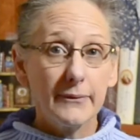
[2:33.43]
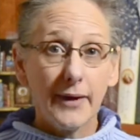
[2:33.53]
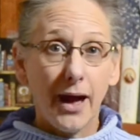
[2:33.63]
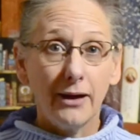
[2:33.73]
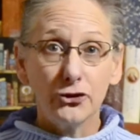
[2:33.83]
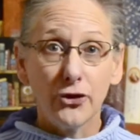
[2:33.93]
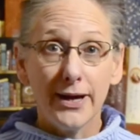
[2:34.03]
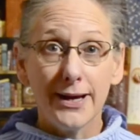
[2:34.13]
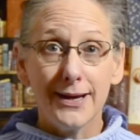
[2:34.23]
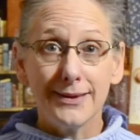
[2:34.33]
I'll try
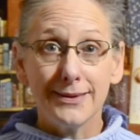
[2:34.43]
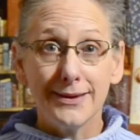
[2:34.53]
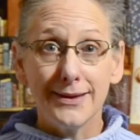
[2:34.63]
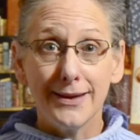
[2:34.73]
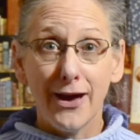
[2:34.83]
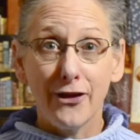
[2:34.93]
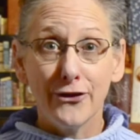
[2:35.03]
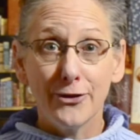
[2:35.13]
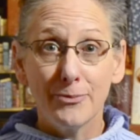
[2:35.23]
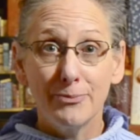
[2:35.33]
and get the
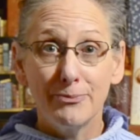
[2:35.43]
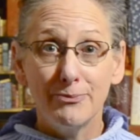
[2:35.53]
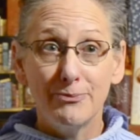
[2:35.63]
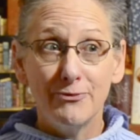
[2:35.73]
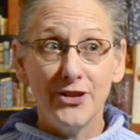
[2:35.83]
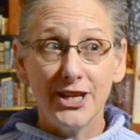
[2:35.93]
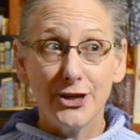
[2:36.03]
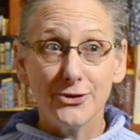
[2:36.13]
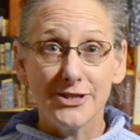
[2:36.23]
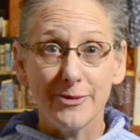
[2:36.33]
other
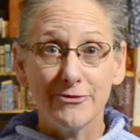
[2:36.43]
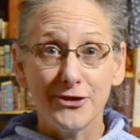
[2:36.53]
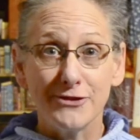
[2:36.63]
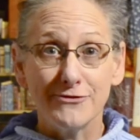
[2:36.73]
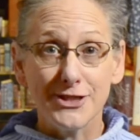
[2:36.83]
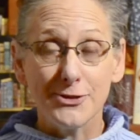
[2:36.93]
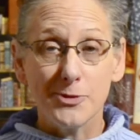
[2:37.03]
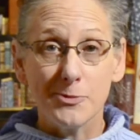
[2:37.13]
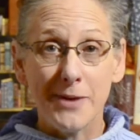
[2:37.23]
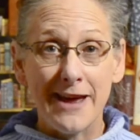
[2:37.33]
videos up for
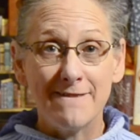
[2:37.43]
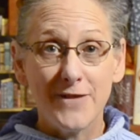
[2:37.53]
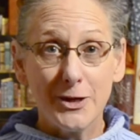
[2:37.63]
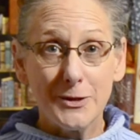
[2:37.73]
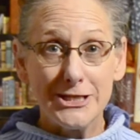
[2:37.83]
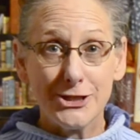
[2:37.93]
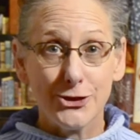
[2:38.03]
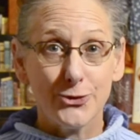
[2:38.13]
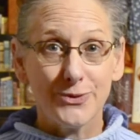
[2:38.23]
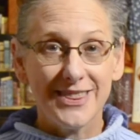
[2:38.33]
Invisible Man very
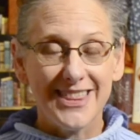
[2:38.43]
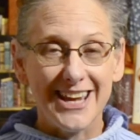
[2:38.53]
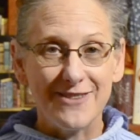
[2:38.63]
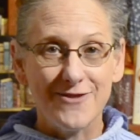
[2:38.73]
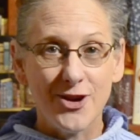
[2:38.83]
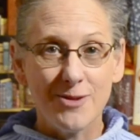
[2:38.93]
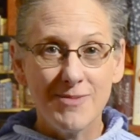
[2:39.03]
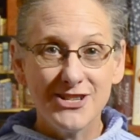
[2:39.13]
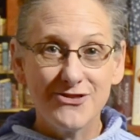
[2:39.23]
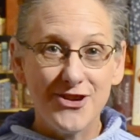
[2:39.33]
soon. Thank you very
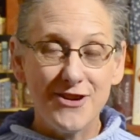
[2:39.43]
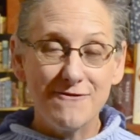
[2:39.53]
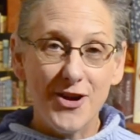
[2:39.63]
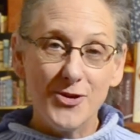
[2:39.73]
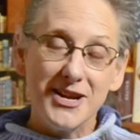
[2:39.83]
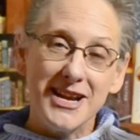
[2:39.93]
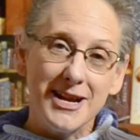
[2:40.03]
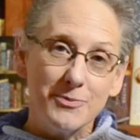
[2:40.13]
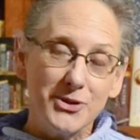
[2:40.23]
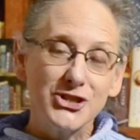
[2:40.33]
much for your vote, and I
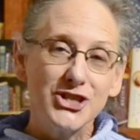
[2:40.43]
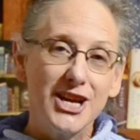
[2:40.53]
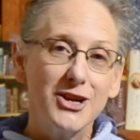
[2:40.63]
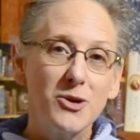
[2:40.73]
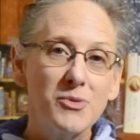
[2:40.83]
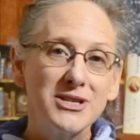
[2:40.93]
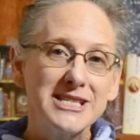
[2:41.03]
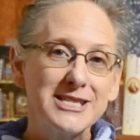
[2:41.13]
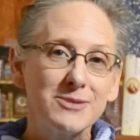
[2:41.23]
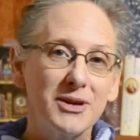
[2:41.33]
appreciate your
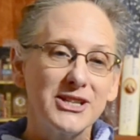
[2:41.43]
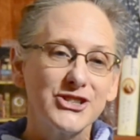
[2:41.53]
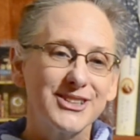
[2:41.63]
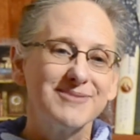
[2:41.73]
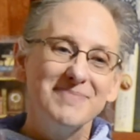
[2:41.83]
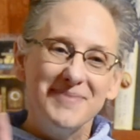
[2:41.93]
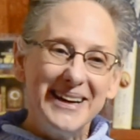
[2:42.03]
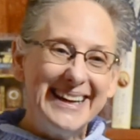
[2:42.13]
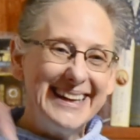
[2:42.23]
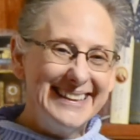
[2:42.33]
participation. Bye.